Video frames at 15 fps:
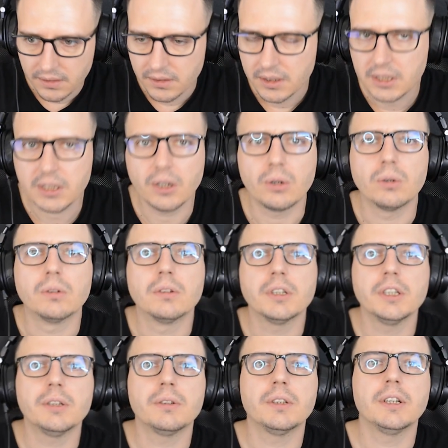So
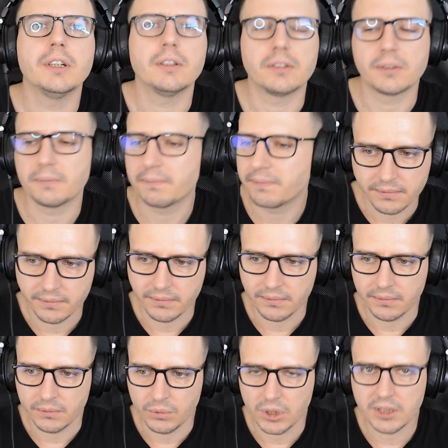here it is.
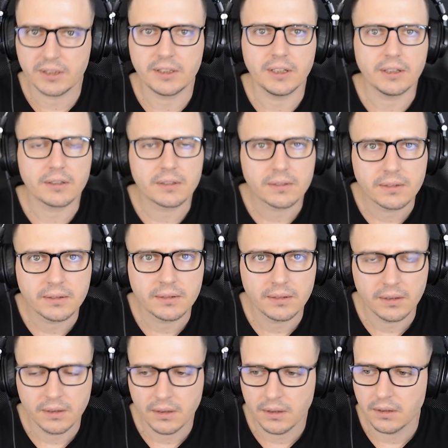What's this?
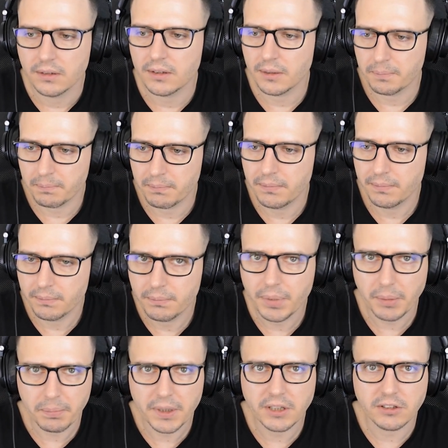It's a
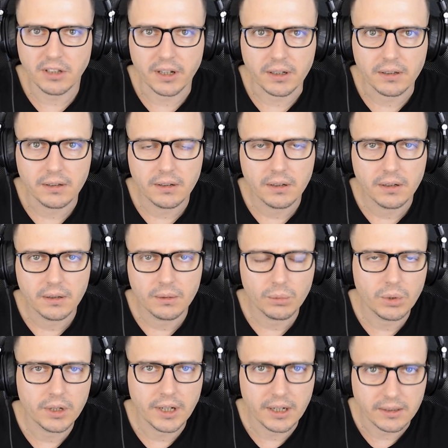PP check.
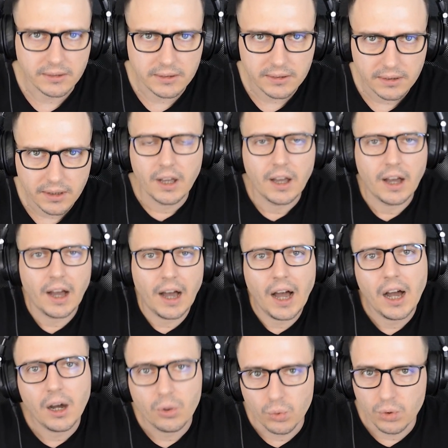What else?
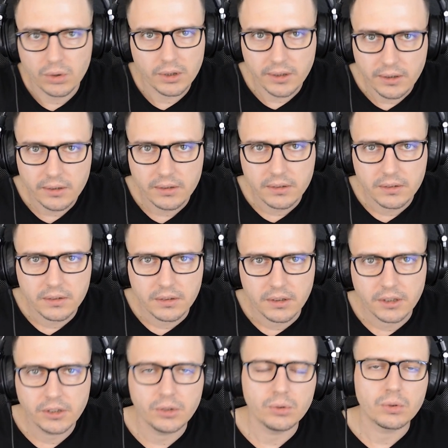How would
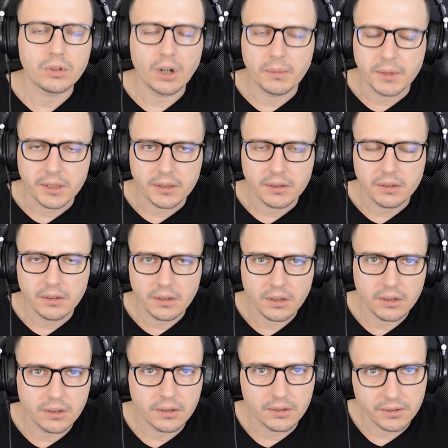a newcomer
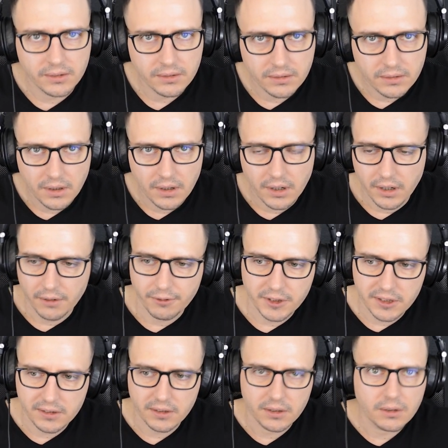learn if
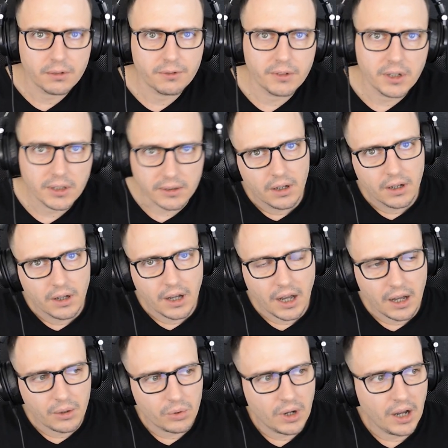it's not fun?
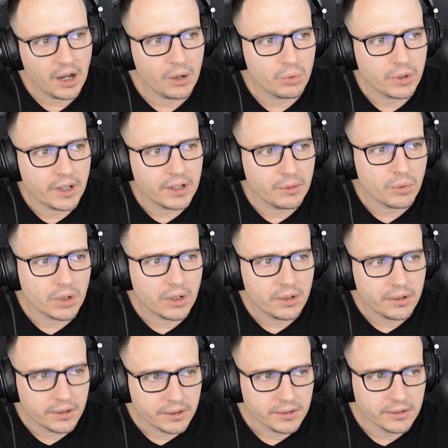How would anyone
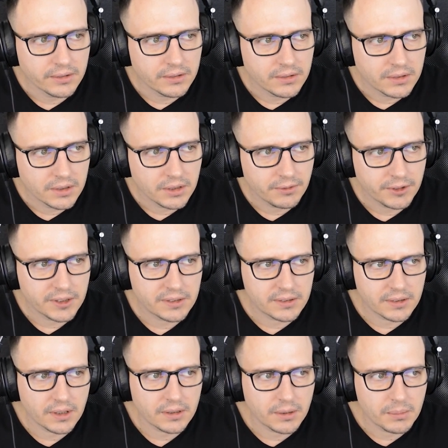learn if it's
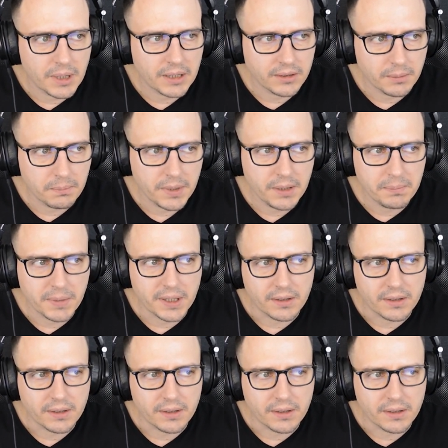not about the PP?